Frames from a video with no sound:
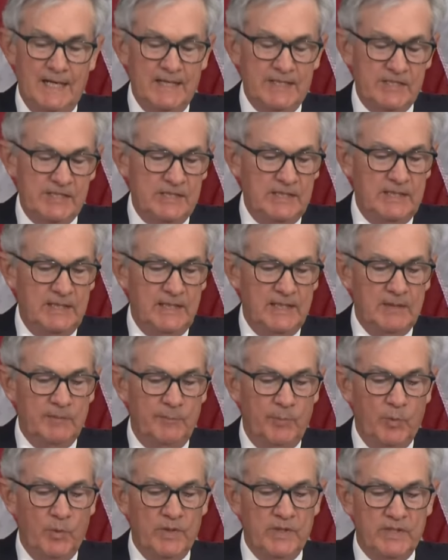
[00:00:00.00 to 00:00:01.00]
I see an
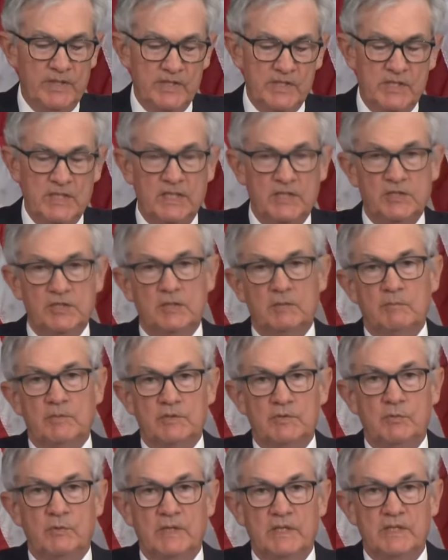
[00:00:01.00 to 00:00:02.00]
important distinction
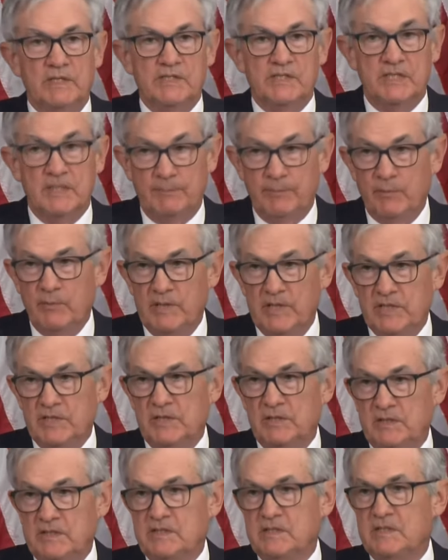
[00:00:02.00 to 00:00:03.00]
between
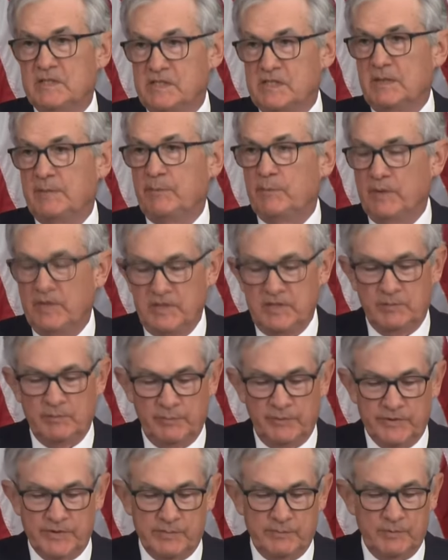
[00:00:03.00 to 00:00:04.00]
separation, this is the separation
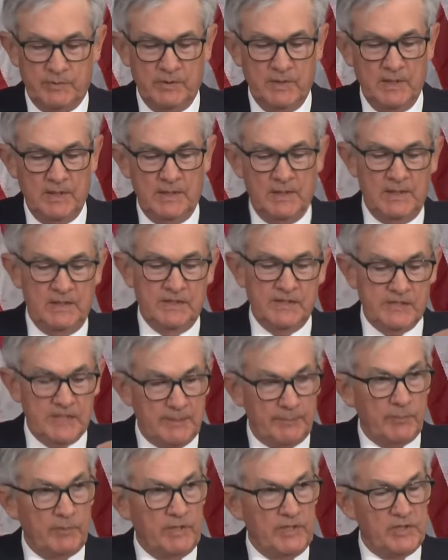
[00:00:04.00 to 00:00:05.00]
principle,
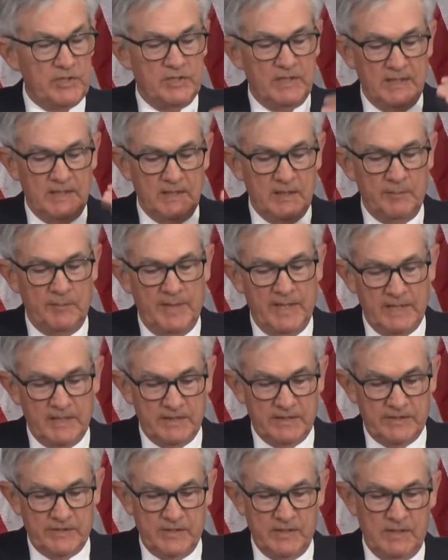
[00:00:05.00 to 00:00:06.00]
separation and
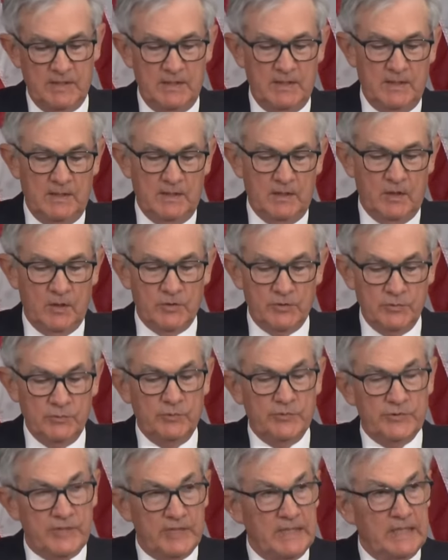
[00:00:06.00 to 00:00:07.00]
independence. Our
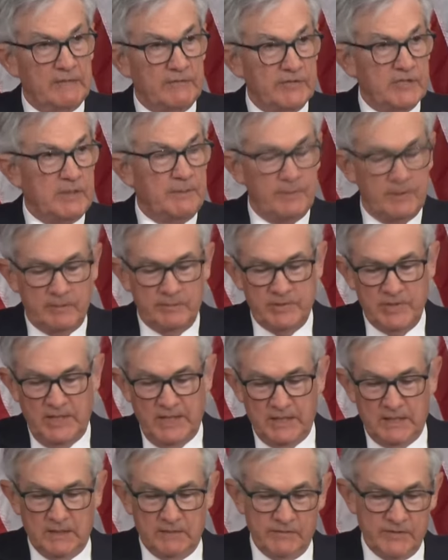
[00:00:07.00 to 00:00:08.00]
tools can have separate
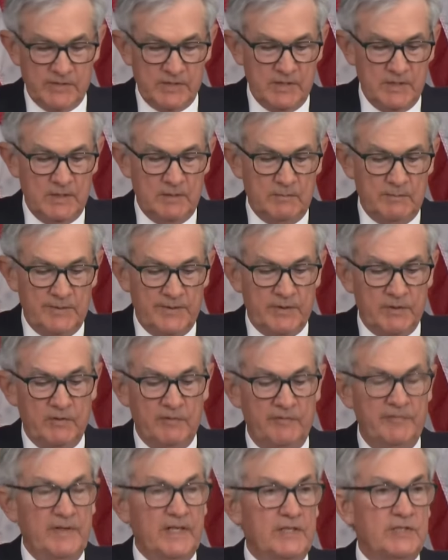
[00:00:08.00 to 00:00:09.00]
objectives, but their
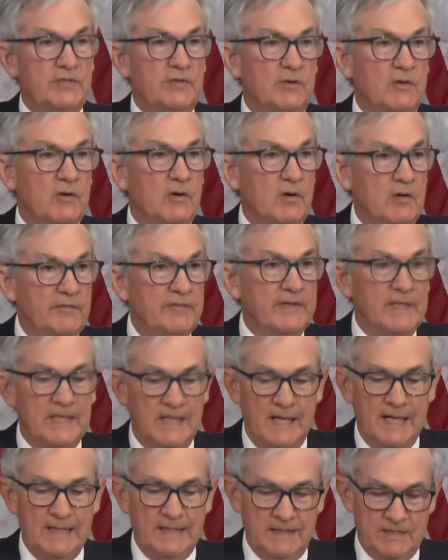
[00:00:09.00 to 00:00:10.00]
effects are often
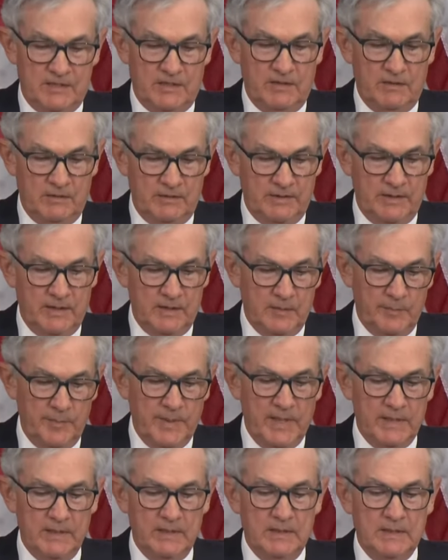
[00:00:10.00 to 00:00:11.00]
not entirely
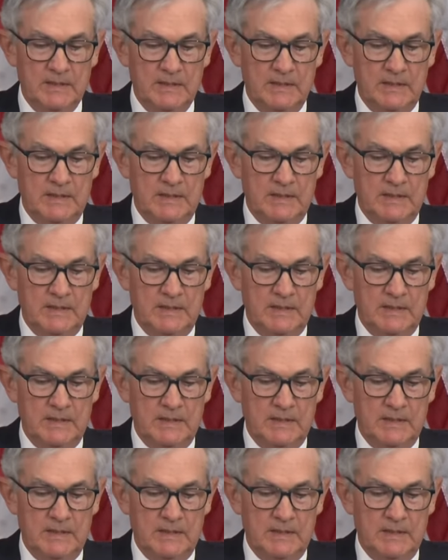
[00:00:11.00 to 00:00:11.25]
independent.